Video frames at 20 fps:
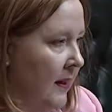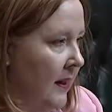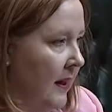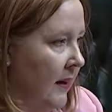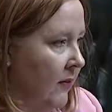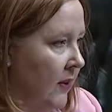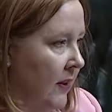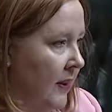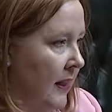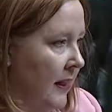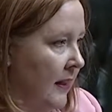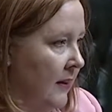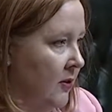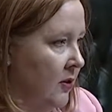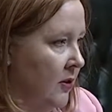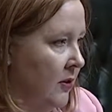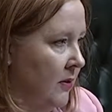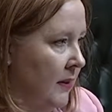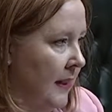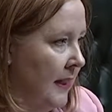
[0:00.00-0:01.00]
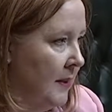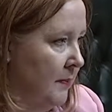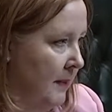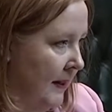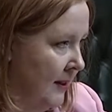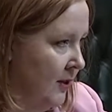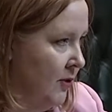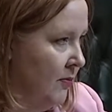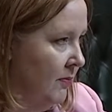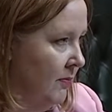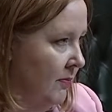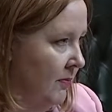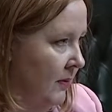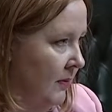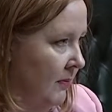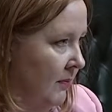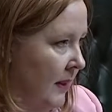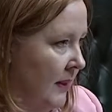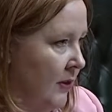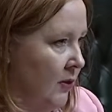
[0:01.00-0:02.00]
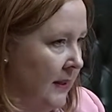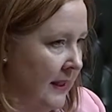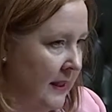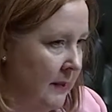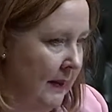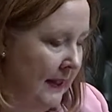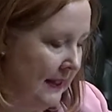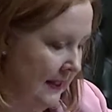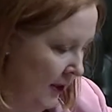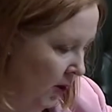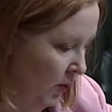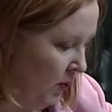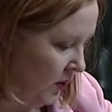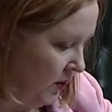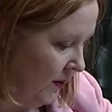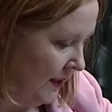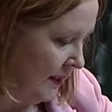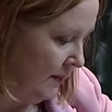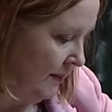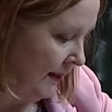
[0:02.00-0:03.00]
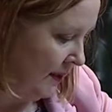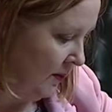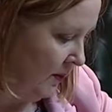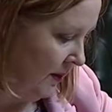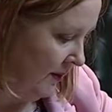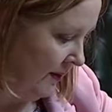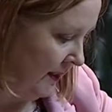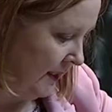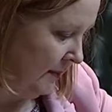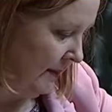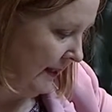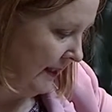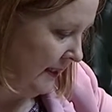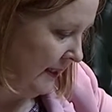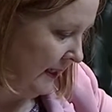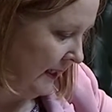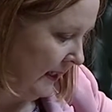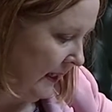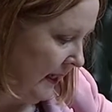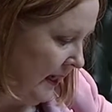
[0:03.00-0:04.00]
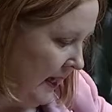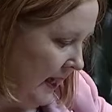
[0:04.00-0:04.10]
everything to expect when you're expecting, or what to expect when you're expecting.